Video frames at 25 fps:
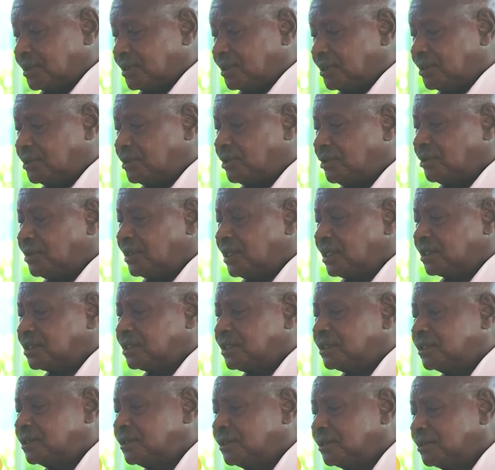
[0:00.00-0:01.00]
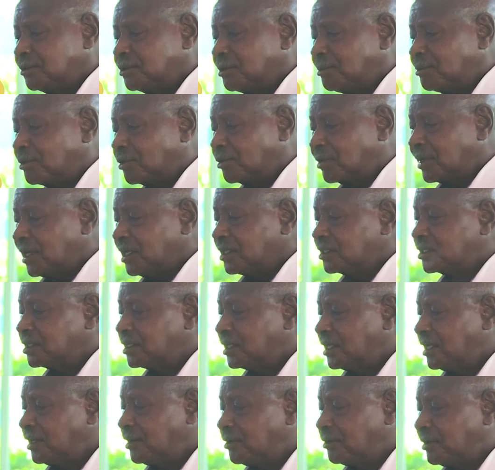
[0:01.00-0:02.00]
In the United Kingdom, right
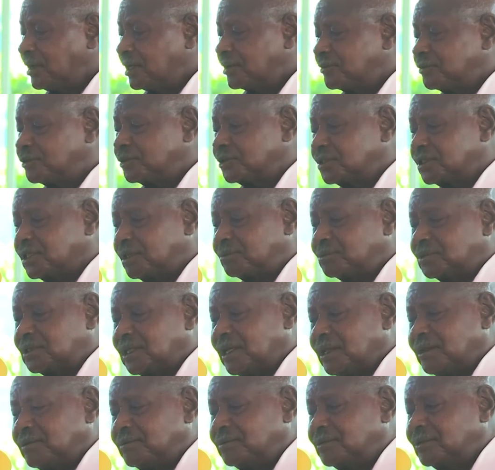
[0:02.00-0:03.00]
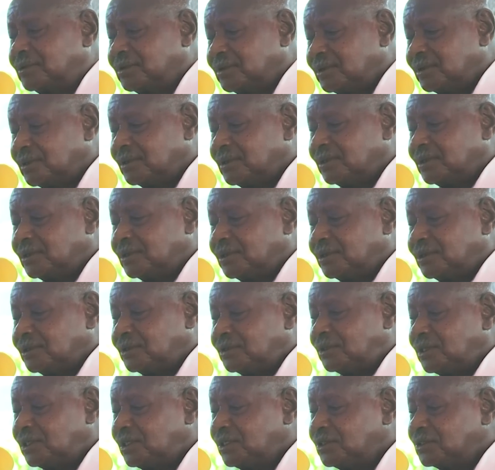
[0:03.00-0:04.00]
now and for some time,
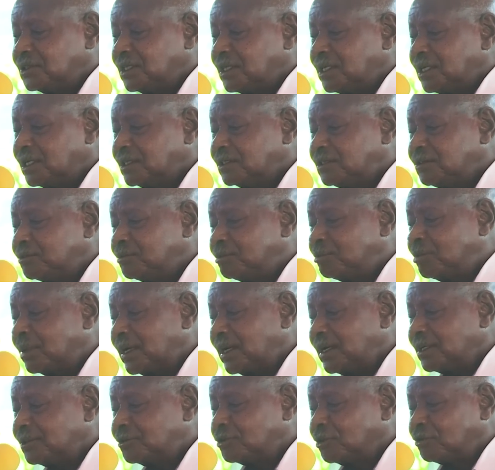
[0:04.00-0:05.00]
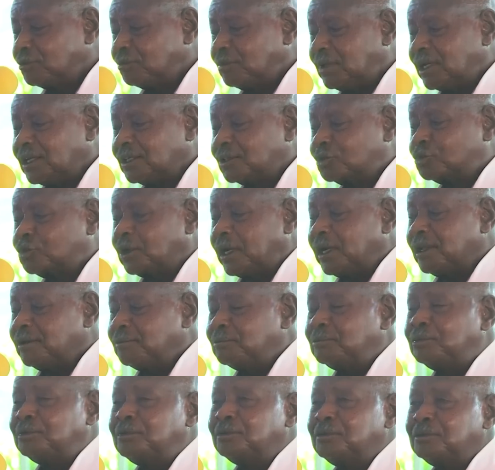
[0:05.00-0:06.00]
there is an active branch of my
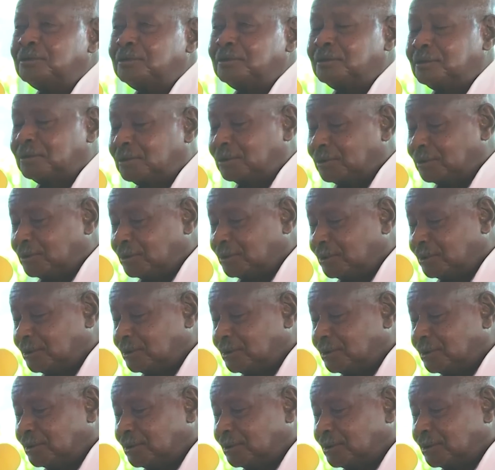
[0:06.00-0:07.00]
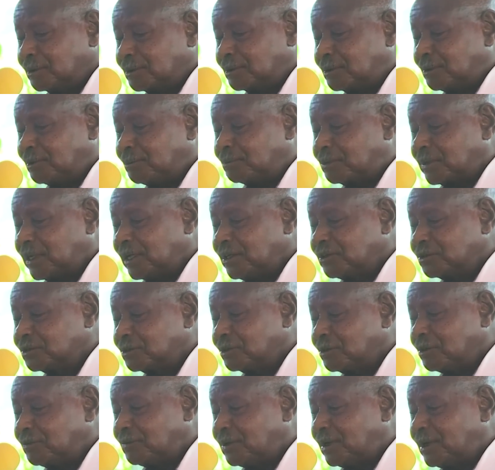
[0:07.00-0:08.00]
tribe
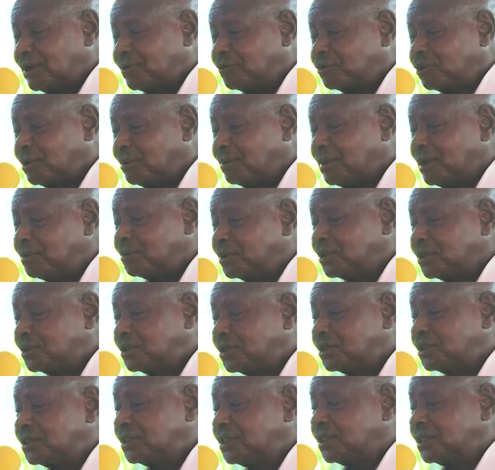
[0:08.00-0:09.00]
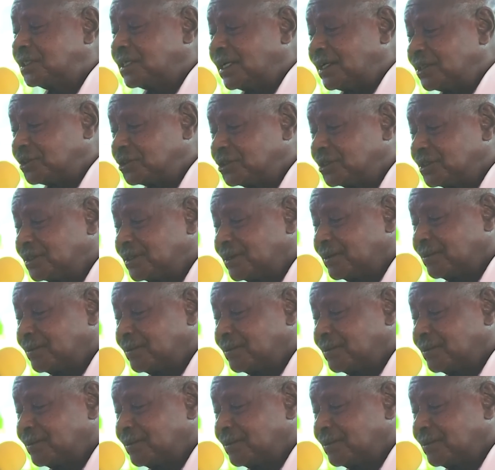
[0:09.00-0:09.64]
comprised of our former British teachers